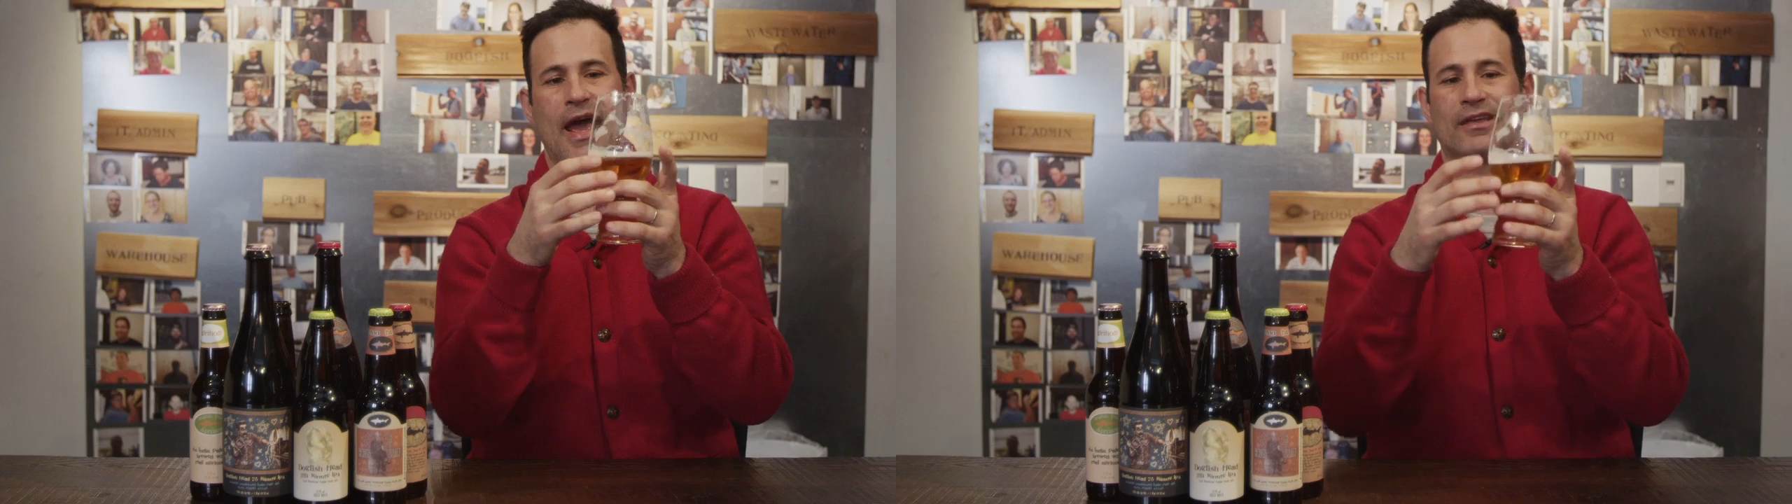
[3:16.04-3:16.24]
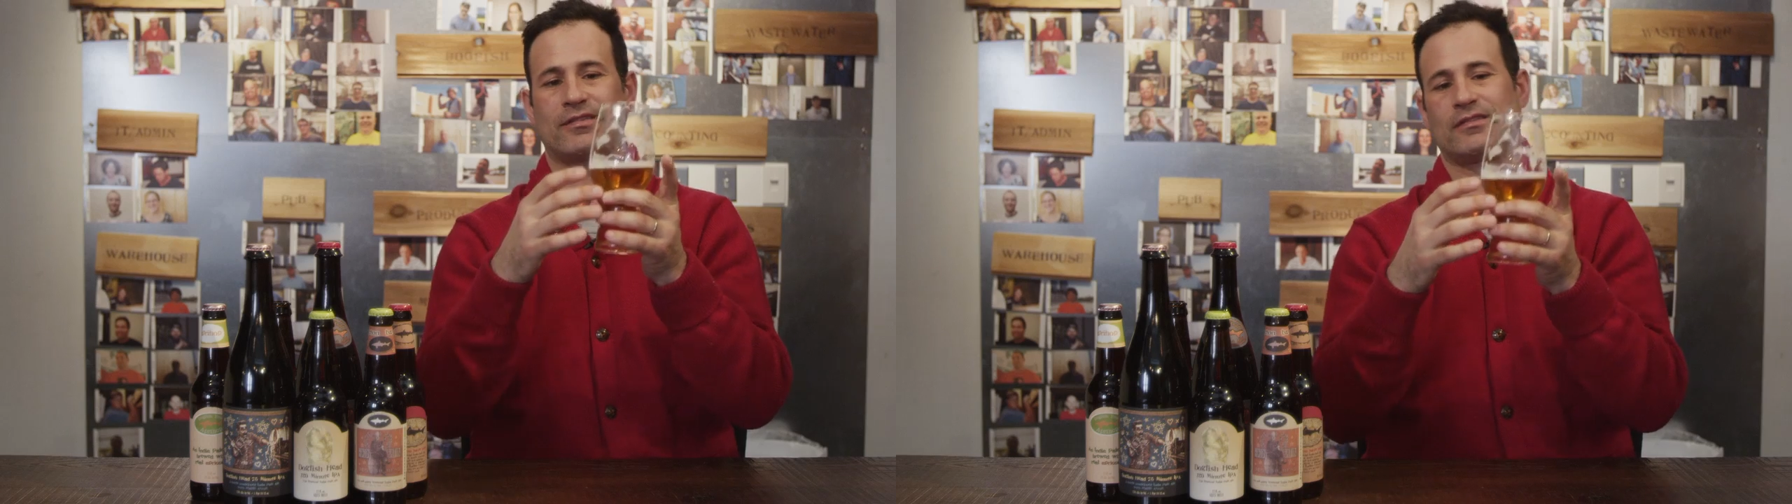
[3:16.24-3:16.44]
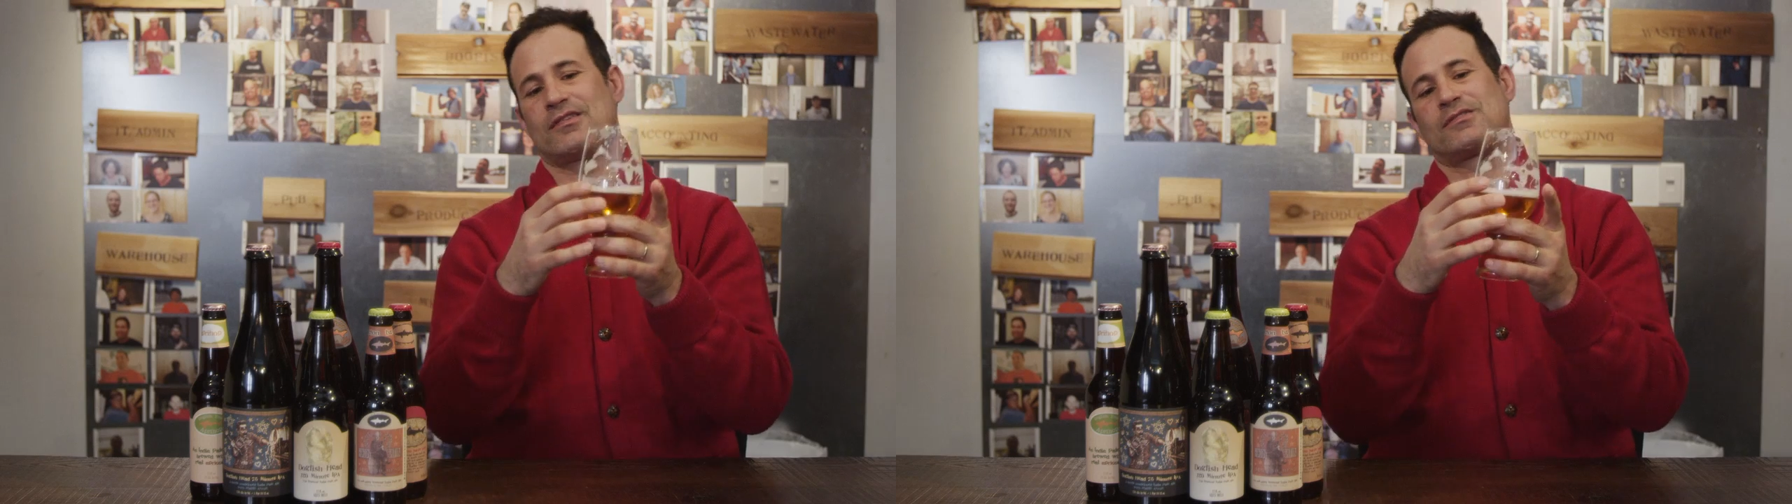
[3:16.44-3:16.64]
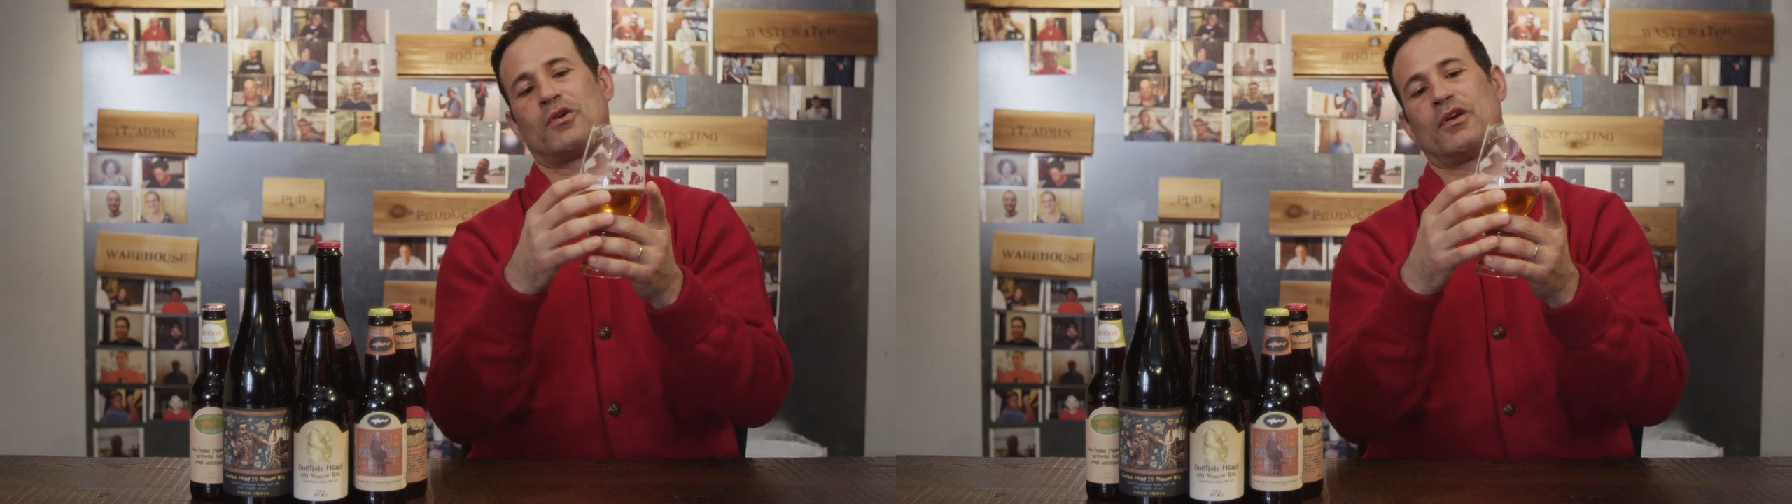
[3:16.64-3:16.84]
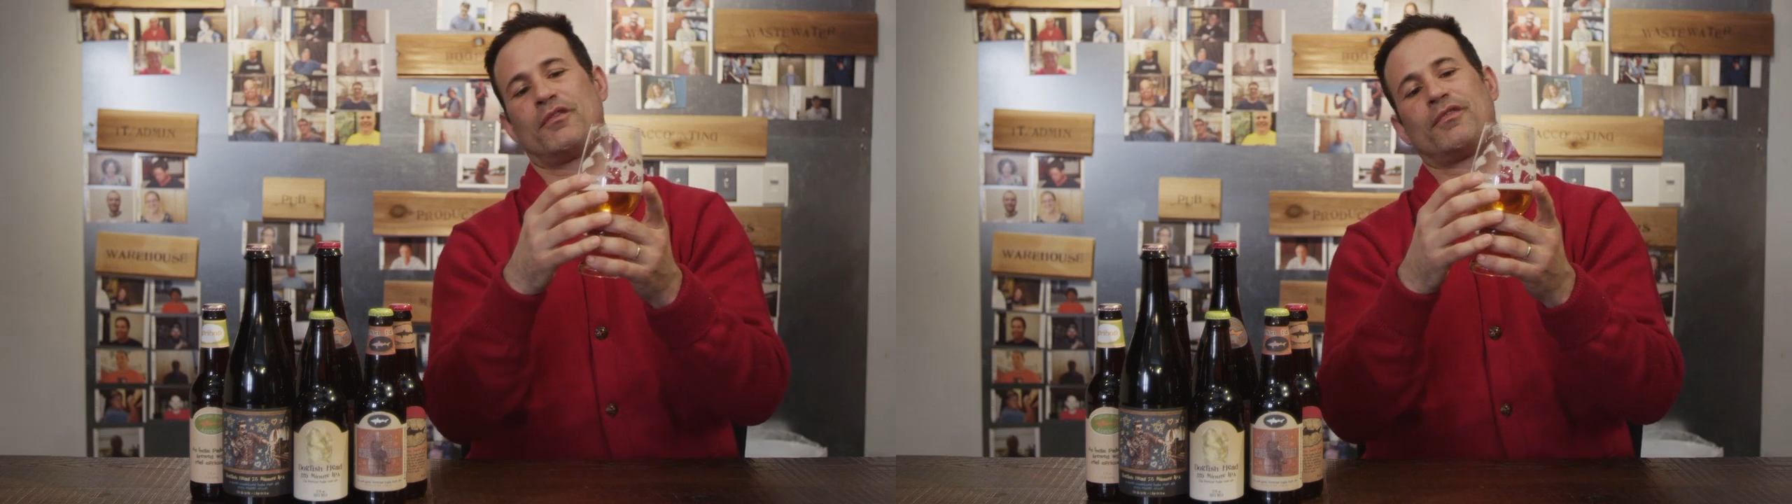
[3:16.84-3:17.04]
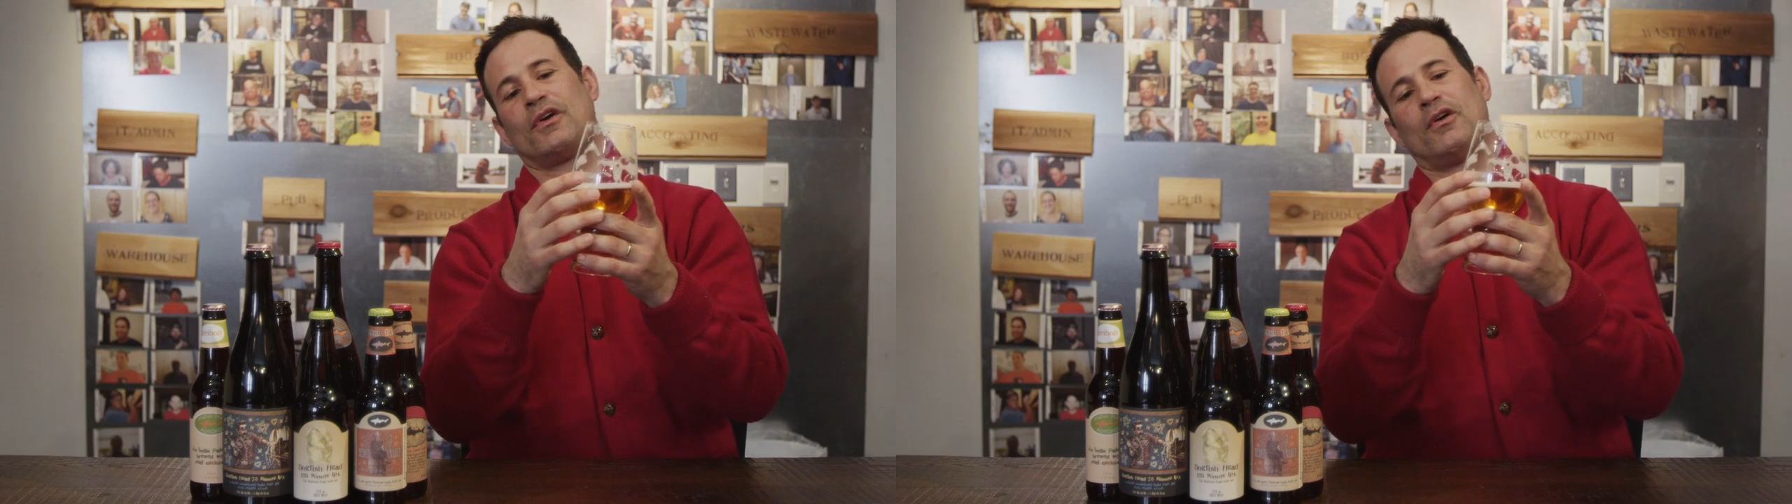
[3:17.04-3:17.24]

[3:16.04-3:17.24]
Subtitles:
acts as a sort of